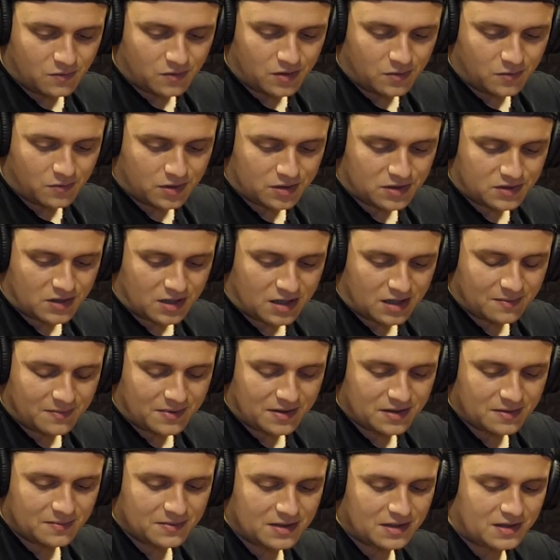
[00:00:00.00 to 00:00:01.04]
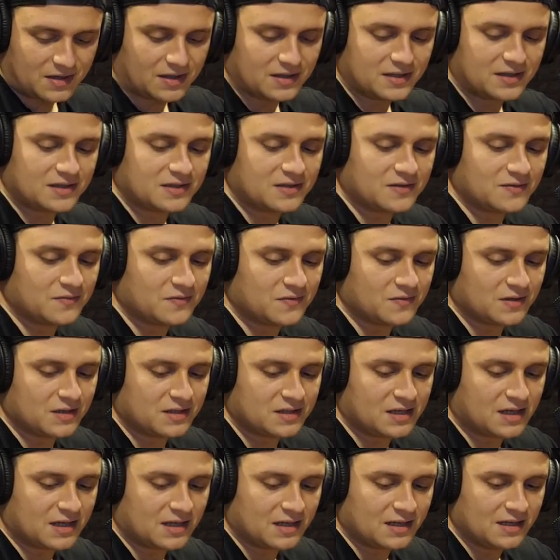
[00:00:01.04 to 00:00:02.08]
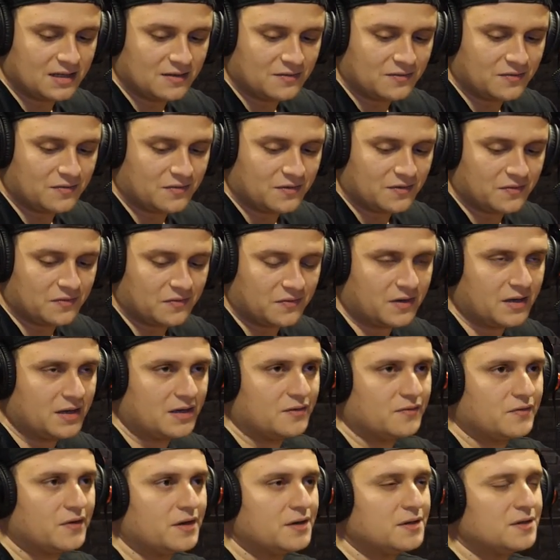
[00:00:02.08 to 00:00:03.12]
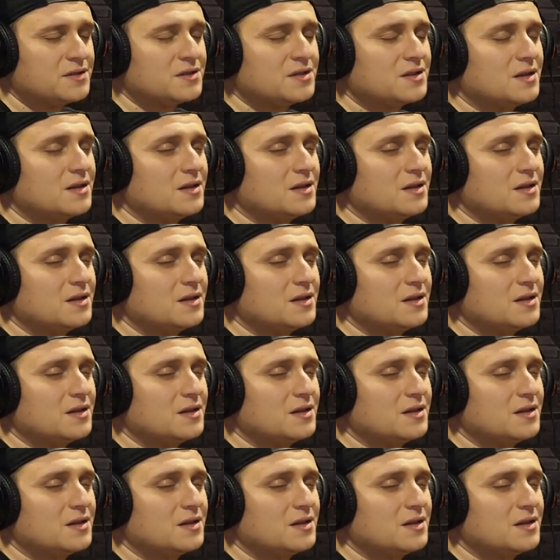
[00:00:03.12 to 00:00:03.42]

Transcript: We're talking about them in the context of of fighting fighters.